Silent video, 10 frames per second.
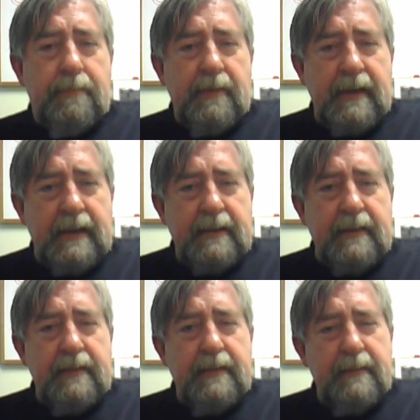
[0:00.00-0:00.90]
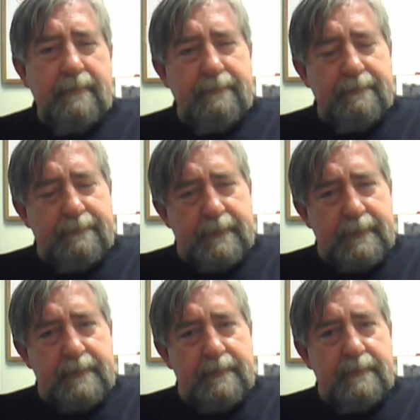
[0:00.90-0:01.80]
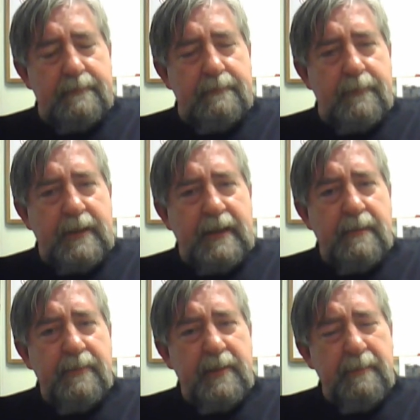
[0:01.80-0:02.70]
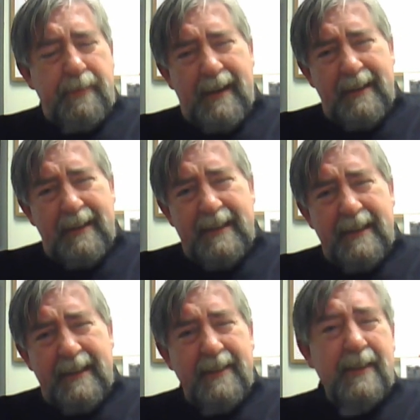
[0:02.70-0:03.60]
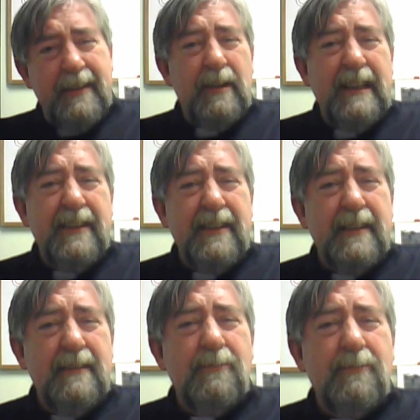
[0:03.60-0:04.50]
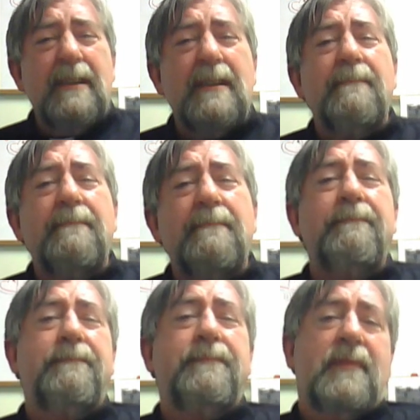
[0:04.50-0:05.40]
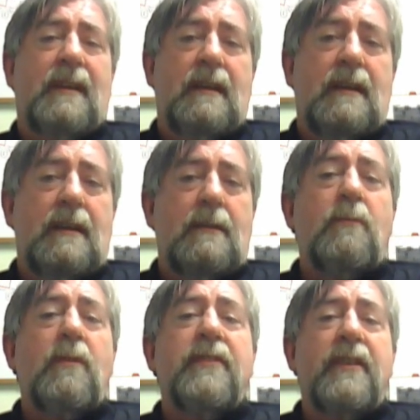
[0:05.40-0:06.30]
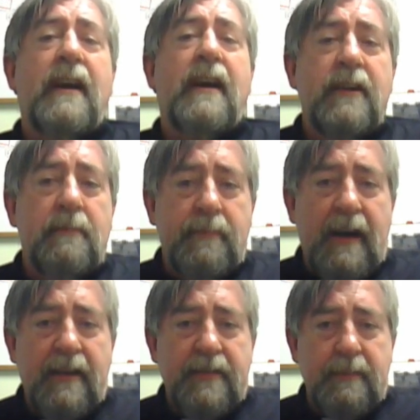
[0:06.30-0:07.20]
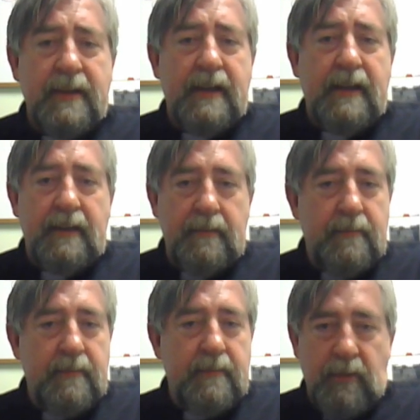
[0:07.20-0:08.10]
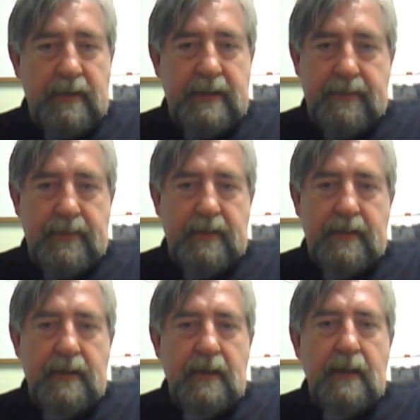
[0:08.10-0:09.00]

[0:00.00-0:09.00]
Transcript: But when it comes to politics and religion, well, Russ and I couldn't possibly be more different.